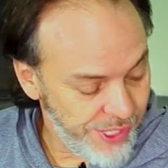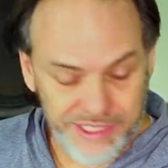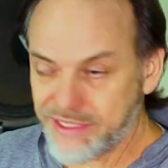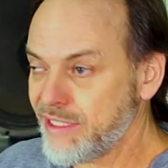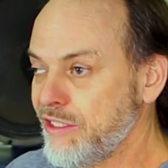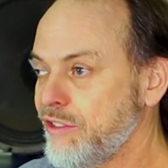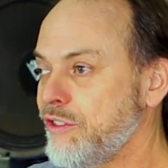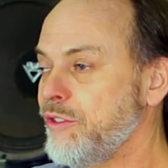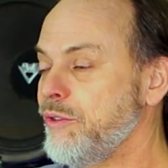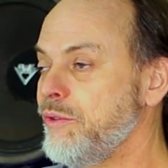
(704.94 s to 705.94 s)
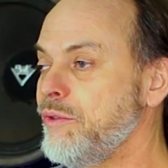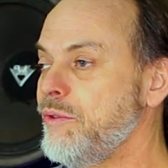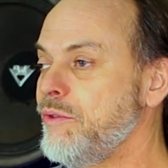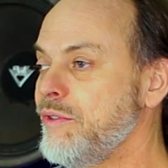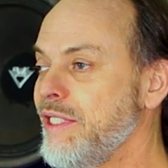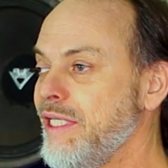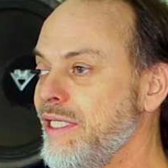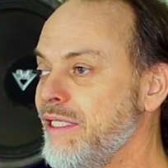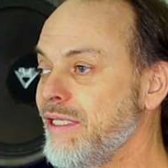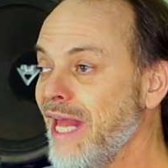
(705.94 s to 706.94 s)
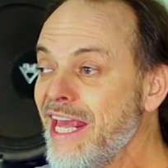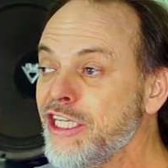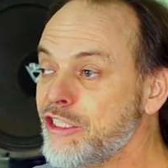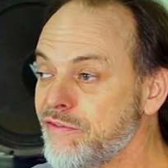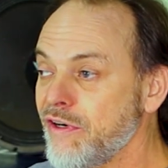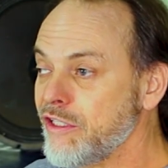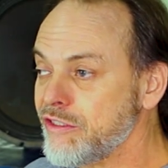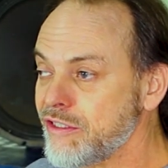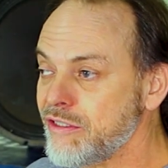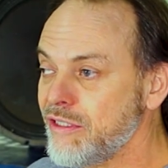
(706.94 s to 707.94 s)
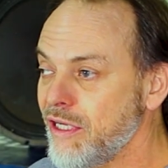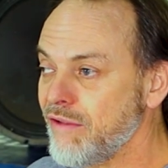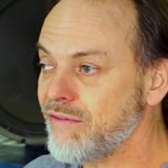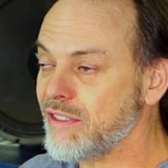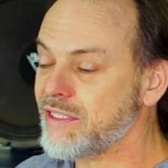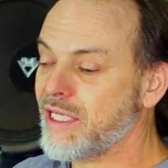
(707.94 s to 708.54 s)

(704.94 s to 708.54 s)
brings us to the latest version of the